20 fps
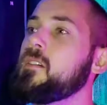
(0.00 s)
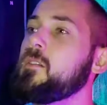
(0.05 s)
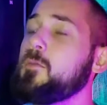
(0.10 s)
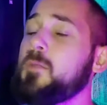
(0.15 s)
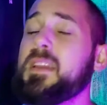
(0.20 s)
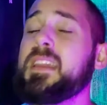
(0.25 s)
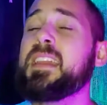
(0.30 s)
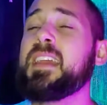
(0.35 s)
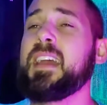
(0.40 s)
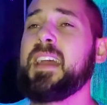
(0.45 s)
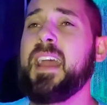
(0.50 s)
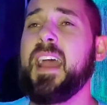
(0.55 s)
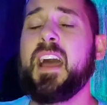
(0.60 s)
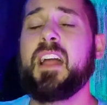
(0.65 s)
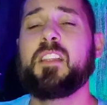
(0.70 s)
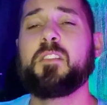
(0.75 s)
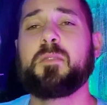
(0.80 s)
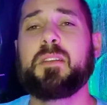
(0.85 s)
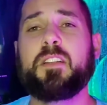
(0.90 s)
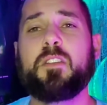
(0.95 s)
We at
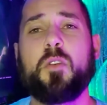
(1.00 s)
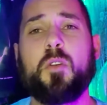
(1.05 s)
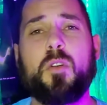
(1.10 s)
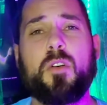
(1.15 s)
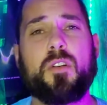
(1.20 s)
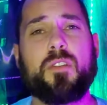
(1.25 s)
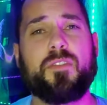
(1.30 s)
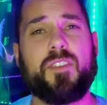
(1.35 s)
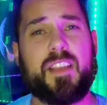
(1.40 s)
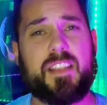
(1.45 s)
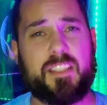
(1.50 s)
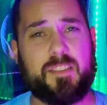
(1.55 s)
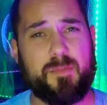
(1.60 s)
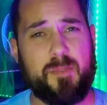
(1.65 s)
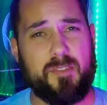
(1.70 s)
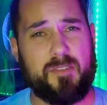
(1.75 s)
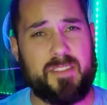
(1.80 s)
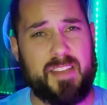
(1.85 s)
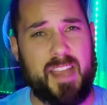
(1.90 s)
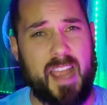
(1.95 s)
Halloween Horrorfest
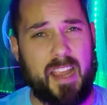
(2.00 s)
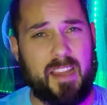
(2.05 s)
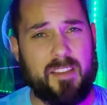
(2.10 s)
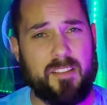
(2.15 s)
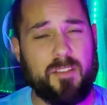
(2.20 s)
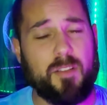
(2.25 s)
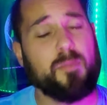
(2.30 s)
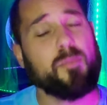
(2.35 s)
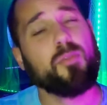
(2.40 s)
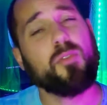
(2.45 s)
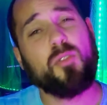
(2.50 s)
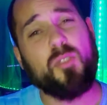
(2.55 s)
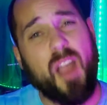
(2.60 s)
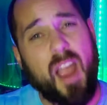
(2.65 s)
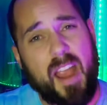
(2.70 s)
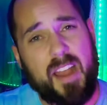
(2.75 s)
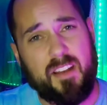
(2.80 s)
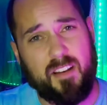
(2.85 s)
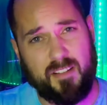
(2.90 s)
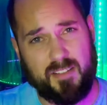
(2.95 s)
Spooktacular
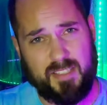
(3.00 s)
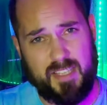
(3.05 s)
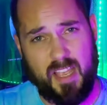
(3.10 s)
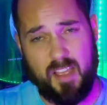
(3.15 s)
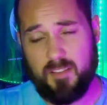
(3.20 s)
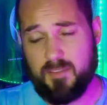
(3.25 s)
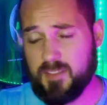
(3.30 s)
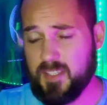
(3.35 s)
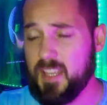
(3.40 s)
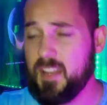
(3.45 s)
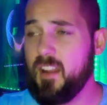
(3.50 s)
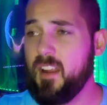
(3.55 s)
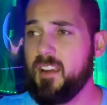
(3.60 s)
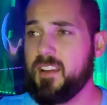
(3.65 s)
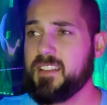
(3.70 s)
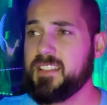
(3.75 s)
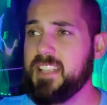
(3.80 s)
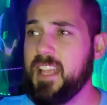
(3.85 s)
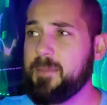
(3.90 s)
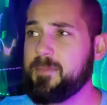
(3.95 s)
pride ourselves in our
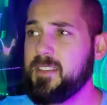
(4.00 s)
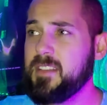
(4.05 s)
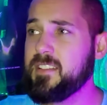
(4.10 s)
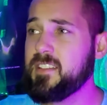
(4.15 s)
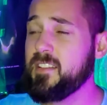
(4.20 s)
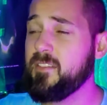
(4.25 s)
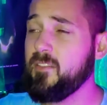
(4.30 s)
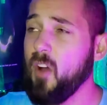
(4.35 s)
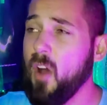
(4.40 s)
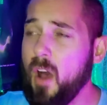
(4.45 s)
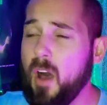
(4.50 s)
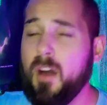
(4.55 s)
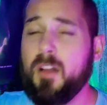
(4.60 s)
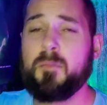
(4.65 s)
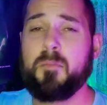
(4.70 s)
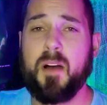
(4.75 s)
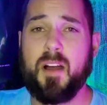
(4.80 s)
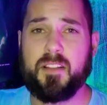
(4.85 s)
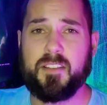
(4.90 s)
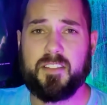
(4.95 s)
acceptance of all
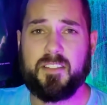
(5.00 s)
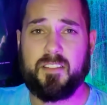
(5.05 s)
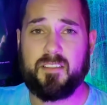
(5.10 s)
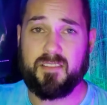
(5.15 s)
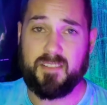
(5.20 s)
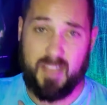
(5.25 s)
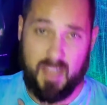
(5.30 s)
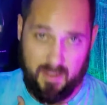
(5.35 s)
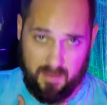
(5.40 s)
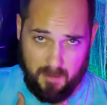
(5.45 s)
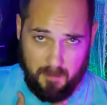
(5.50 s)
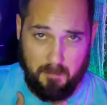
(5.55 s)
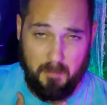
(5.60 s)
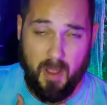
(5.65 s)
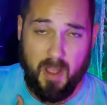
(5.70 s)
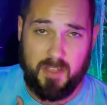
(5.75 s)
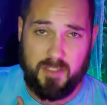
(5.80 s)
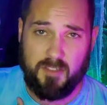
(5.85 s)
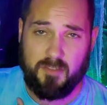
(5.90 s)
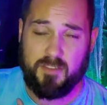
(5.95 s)
monsters and their
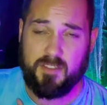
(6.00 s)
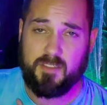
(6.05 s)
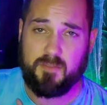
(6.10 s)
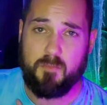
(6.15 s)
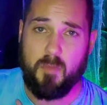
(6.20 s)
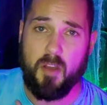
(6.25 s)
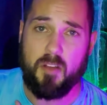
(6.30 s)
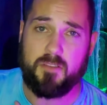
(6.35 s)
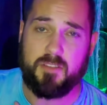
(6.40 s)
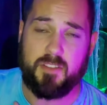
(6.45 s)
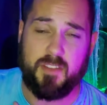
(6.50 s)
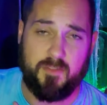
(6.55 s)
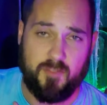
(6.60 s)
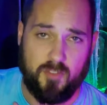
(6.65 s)
monstrous modes of